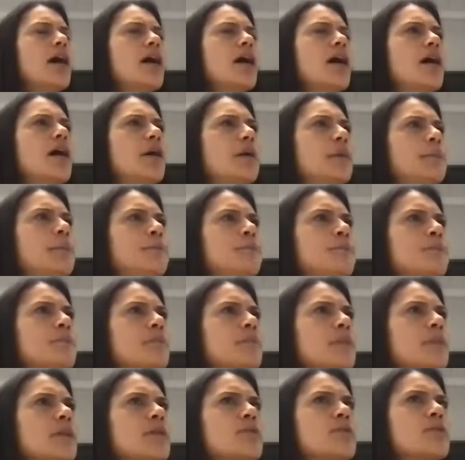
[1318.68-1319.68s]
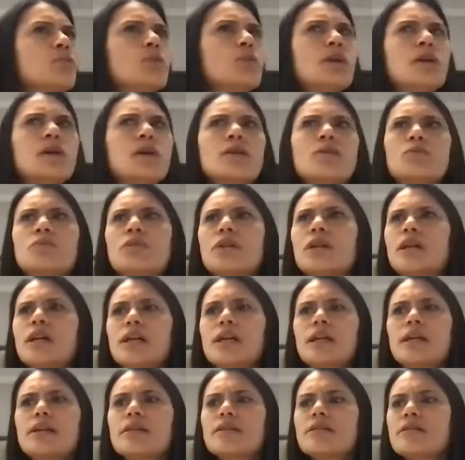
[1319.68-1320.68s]
One
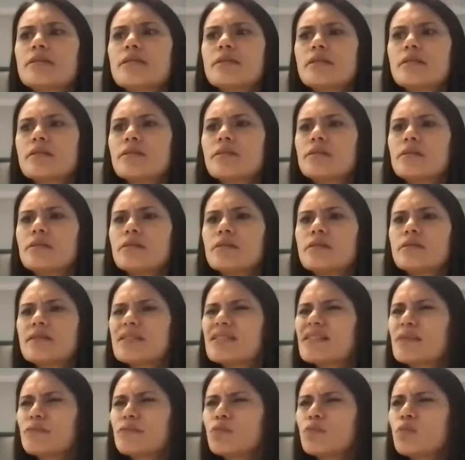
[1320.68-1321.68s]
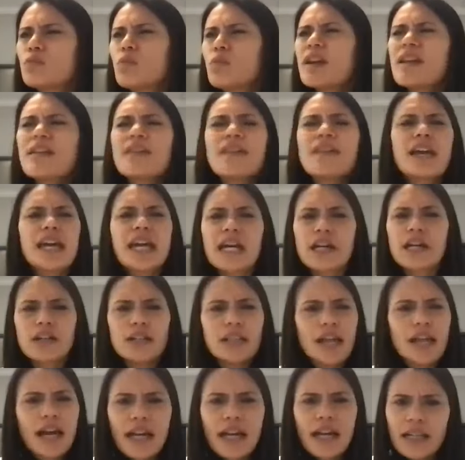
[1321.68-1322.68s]
was one of the
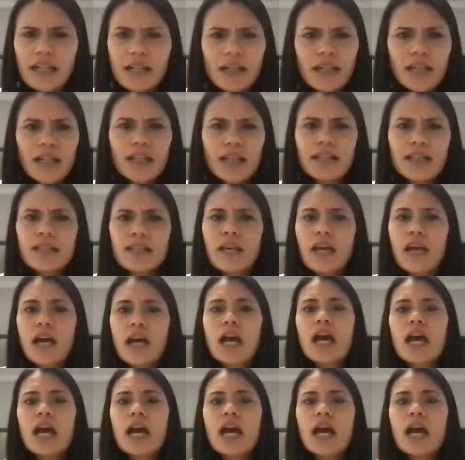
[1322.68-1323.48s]
Carolinas,